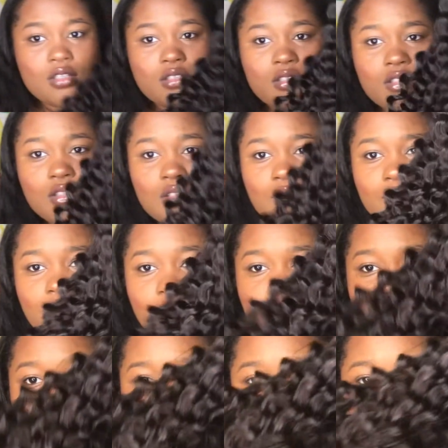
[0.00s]
So
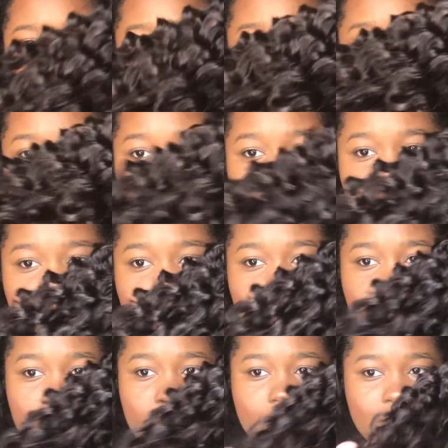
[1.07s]
yeah, this is the
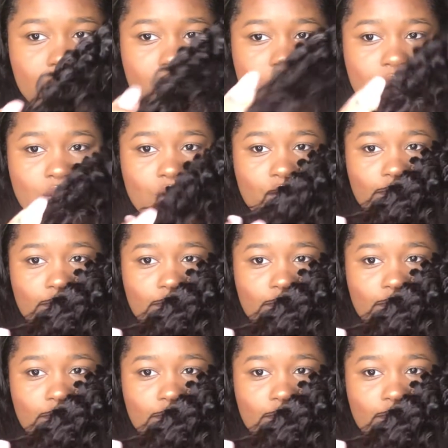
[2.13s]
hair. It's